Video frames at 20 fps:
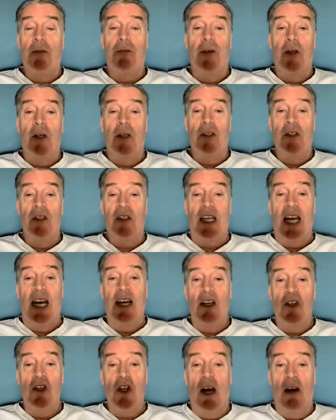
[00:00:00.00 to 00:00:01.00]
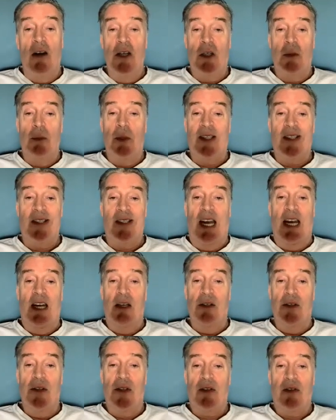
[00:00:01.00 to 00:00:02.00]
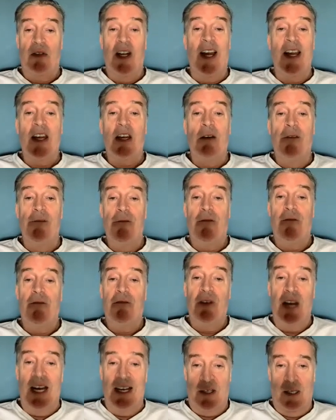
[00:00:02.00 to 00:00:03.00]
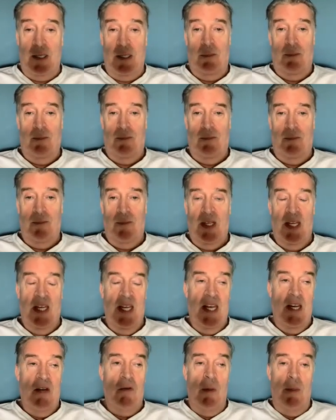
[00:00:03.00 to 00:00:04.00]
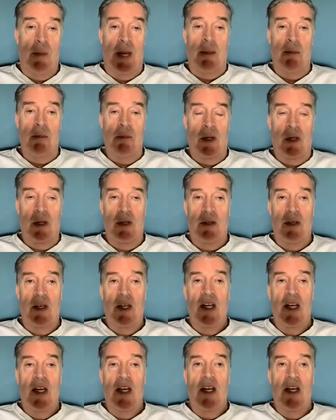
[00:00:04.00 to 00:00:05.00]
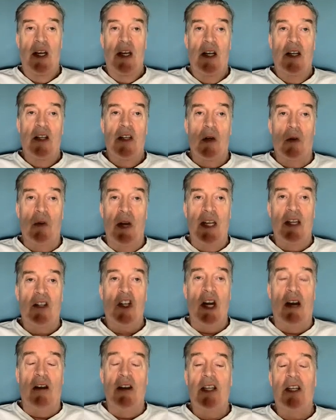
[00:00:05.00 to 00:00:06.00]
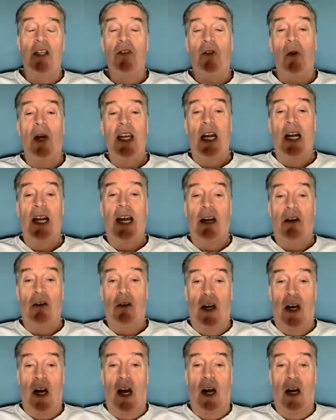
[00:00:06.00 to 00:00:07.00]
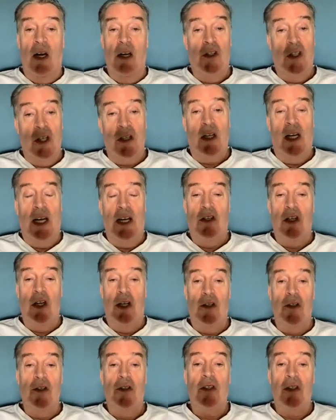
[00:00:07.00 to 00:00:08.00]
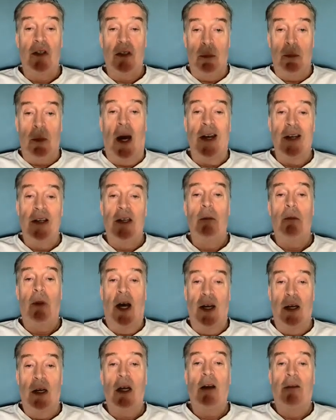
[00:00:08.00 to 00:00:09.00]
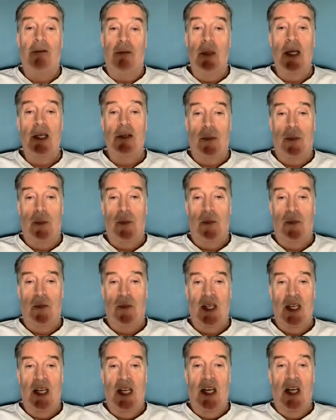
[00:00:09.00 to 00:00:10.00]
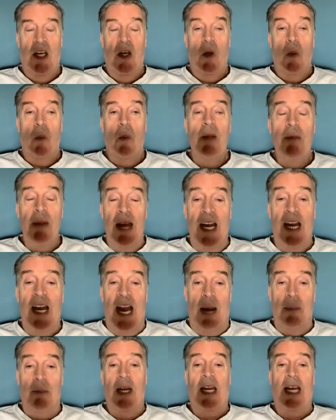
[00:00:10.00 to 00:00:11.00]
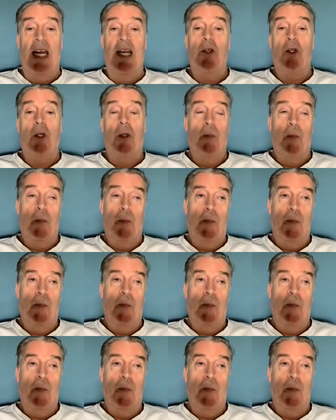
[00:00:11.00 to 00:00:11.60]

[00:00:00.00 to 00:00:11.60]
funds getting charitable status like confetti. Remember, the charities regulator in Ireland, just like judges, is appointed by the government. We made an application.